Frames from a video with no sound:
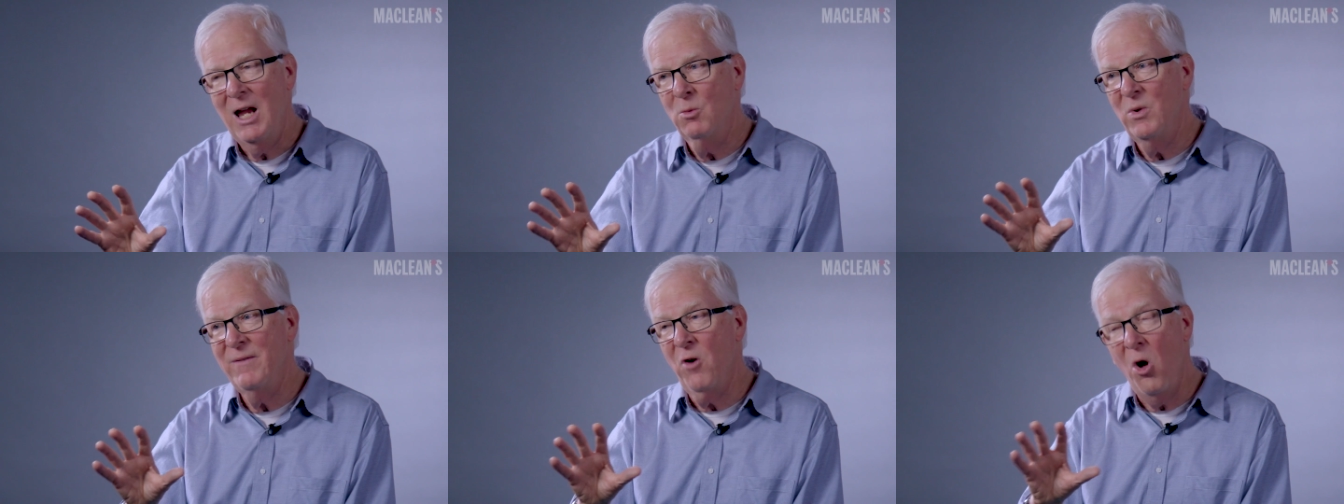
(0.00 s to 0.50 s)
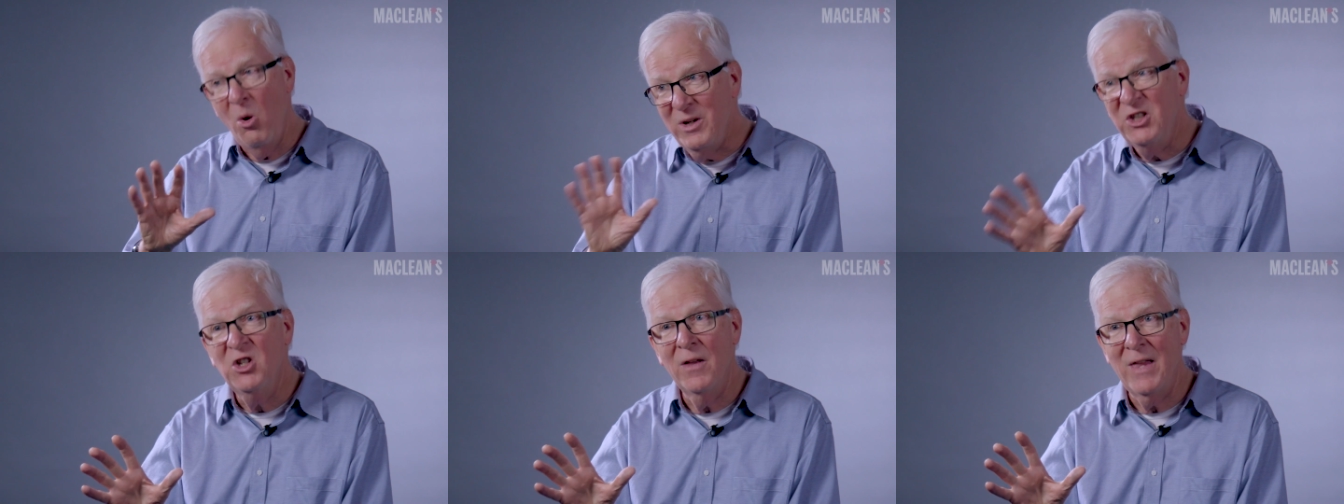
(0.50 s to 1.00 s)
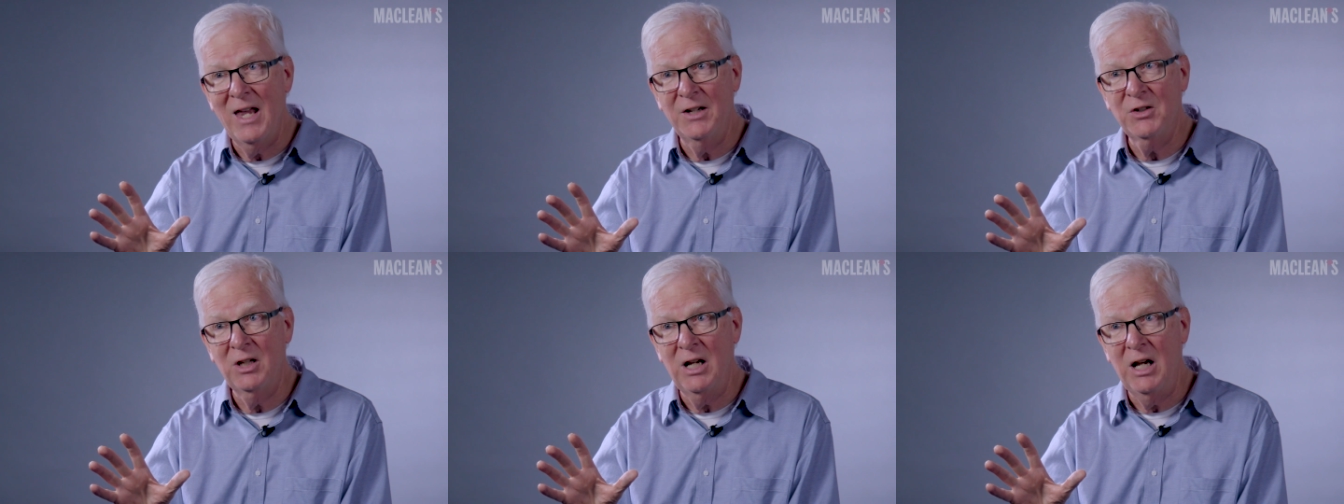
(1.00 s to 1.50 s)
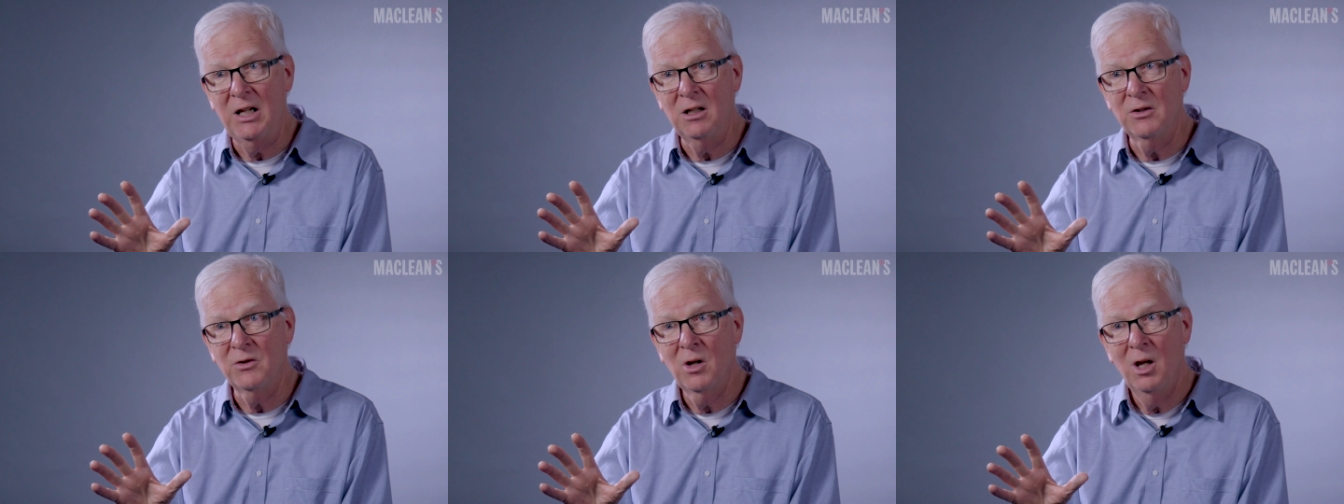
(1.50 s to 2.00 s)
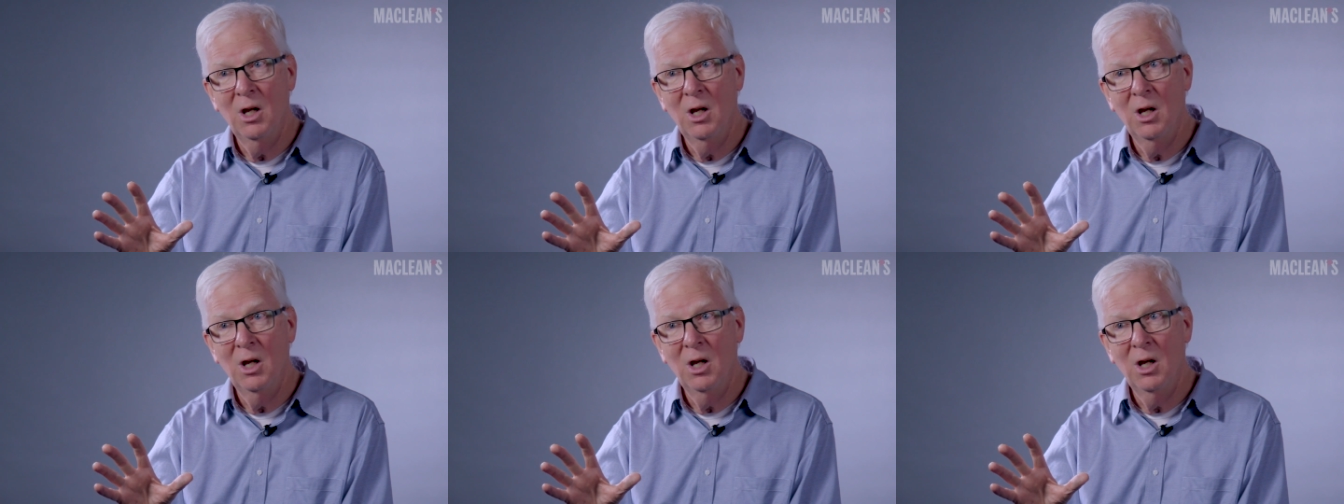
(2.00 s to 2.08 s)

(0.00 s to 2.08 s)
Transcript: And we've always done that as Canadians.